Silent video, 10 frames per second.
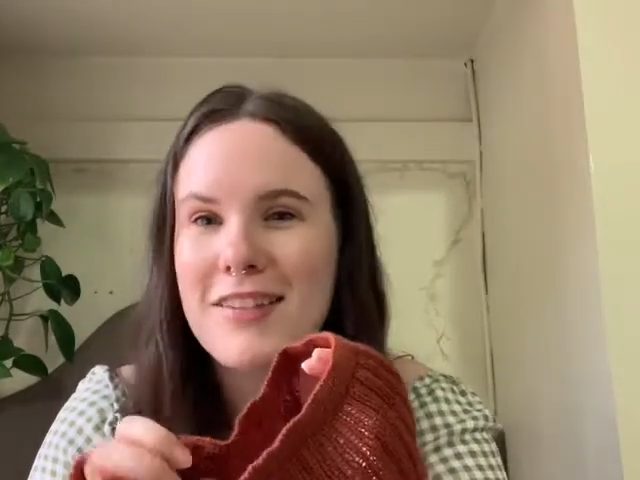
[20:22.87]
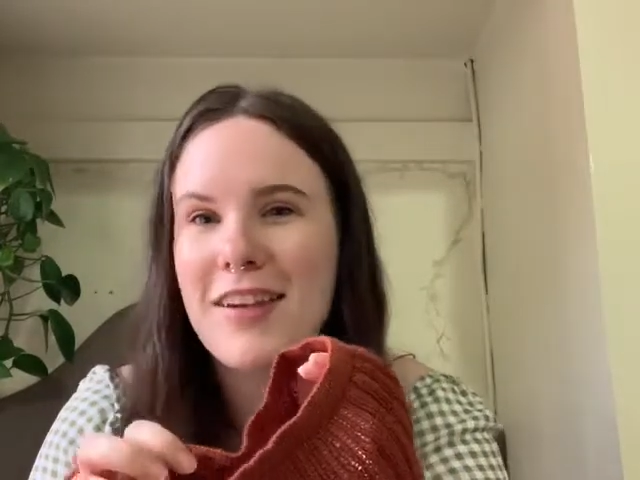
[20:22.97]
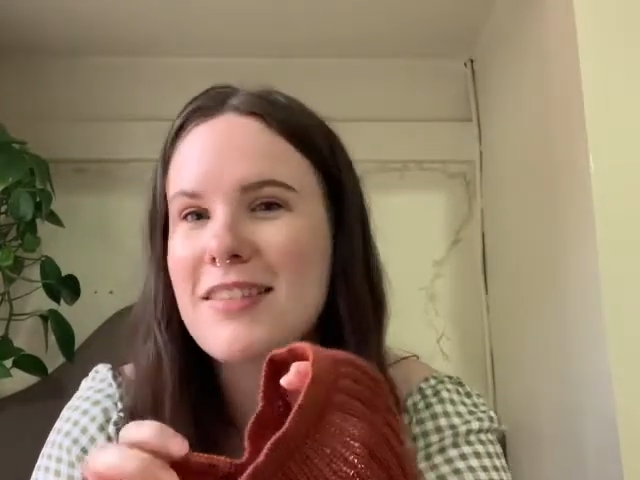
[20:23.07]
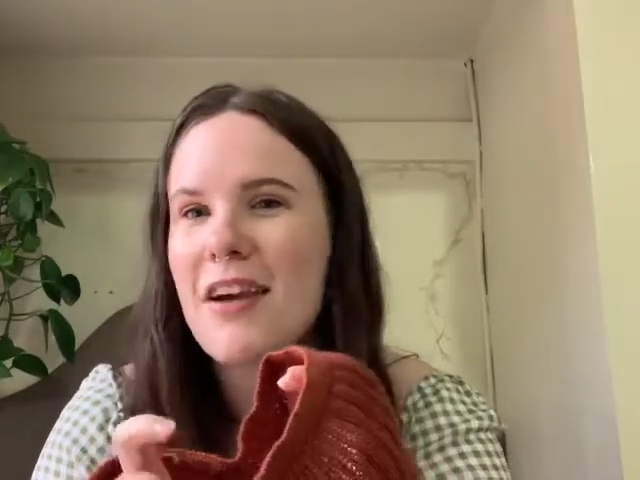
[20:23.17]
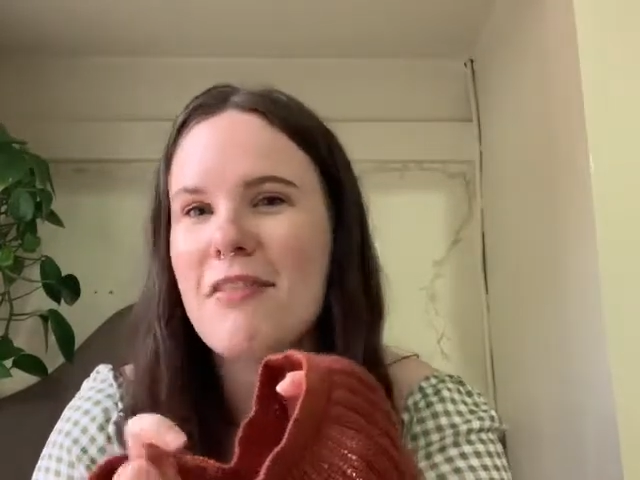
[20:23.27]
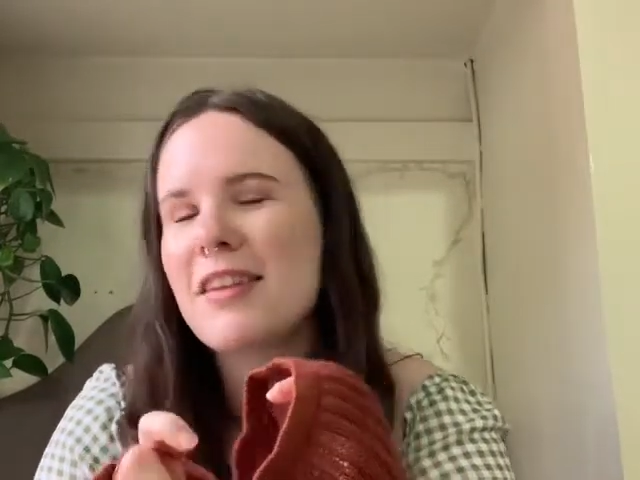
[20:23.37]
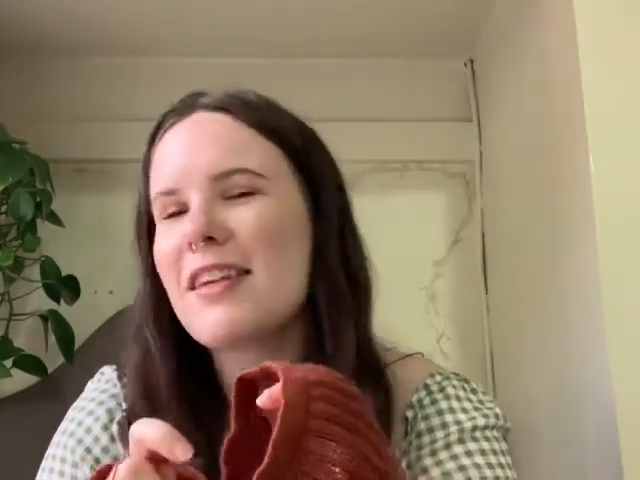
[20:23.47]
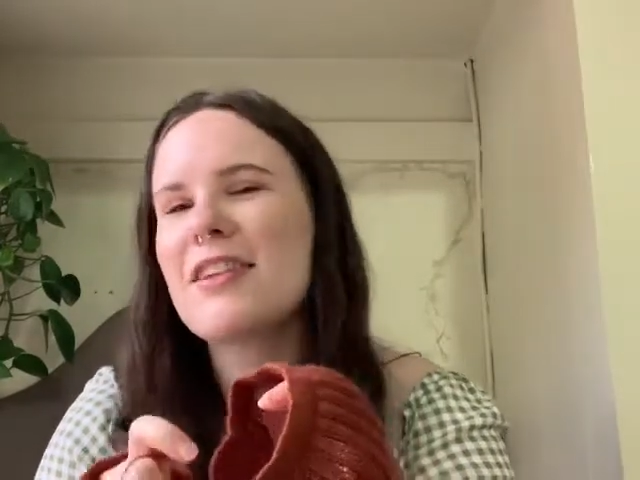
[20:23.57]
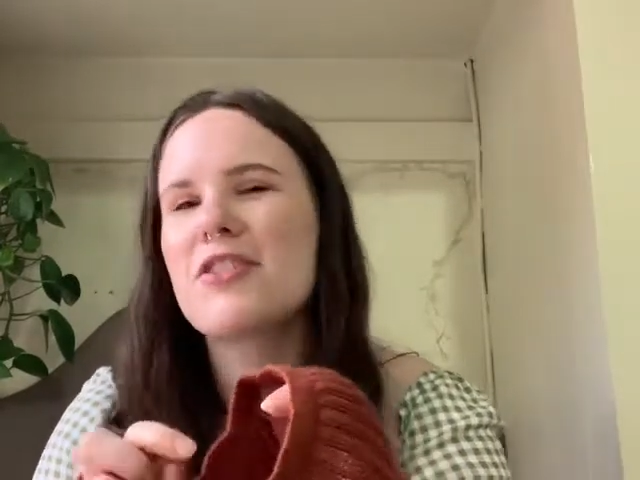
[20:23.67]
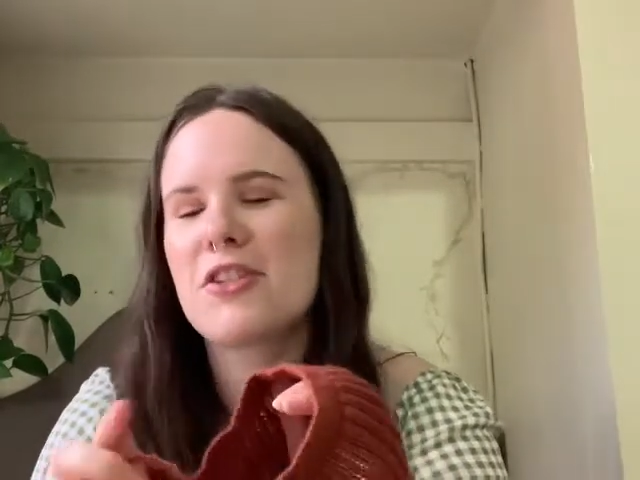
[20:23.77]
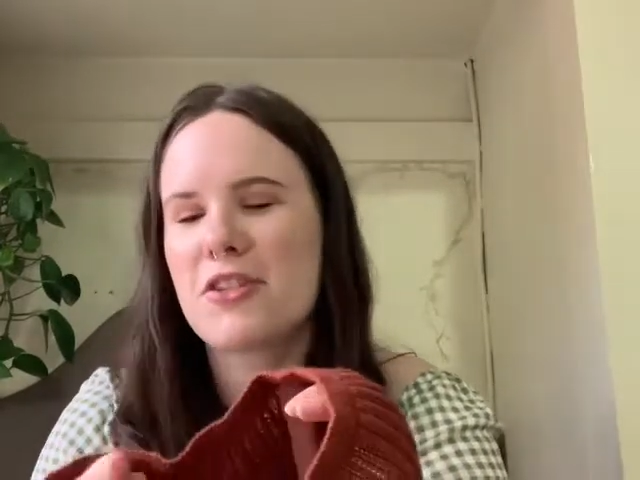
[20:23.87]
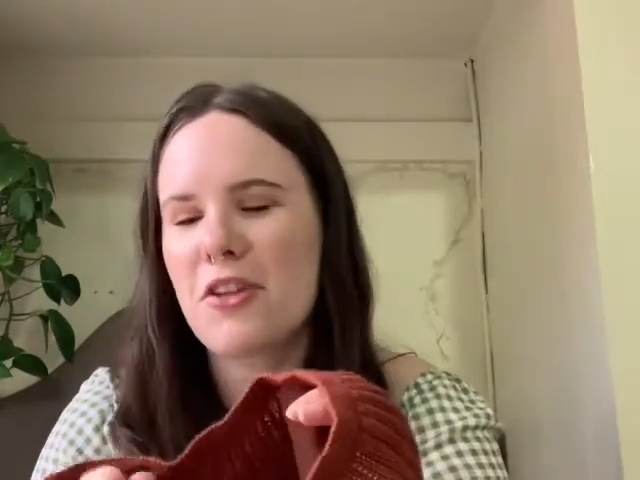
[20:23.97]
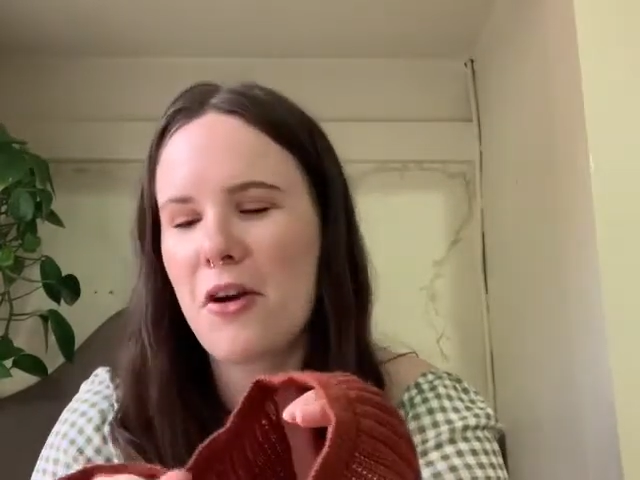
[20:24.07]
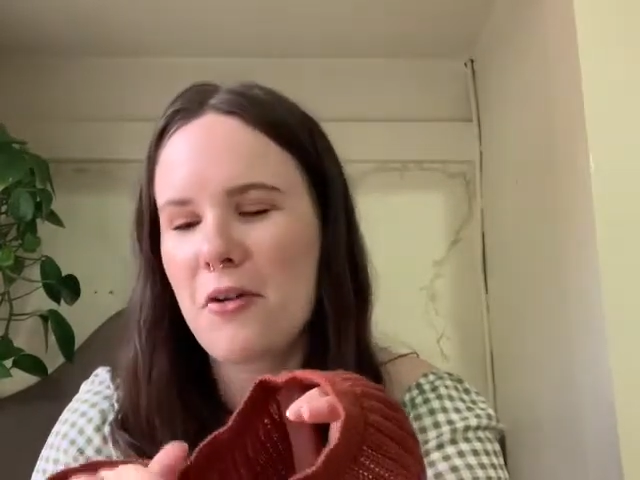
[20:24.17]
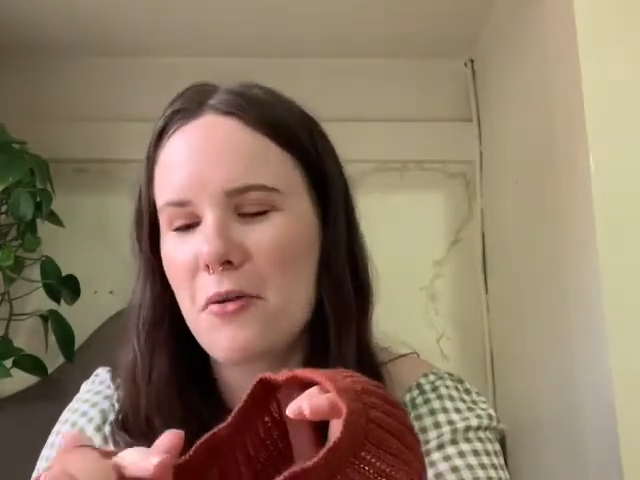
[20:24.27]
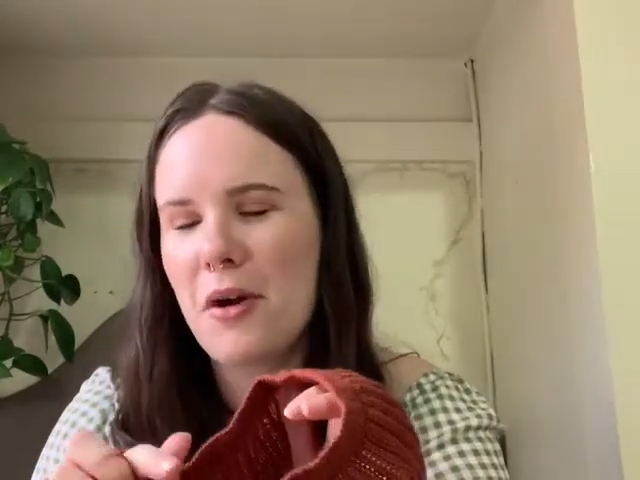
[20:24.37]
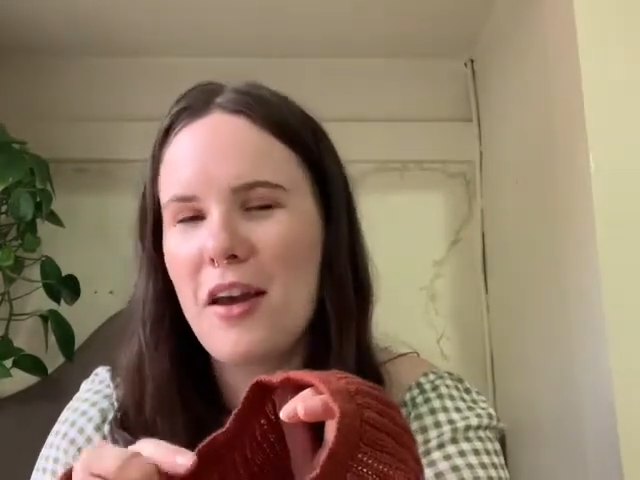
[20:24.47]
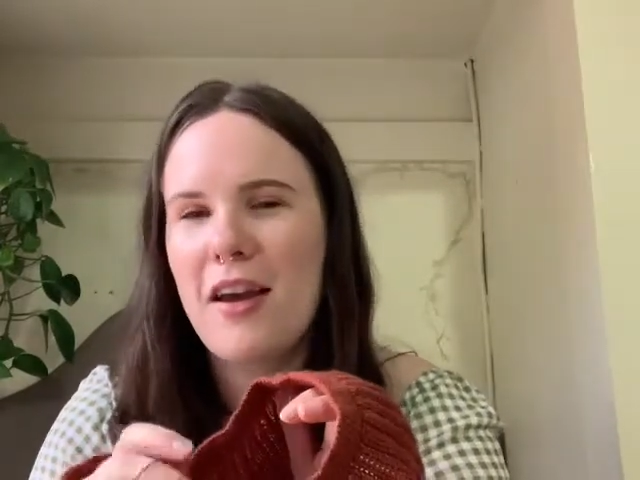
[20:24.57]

because everything is just so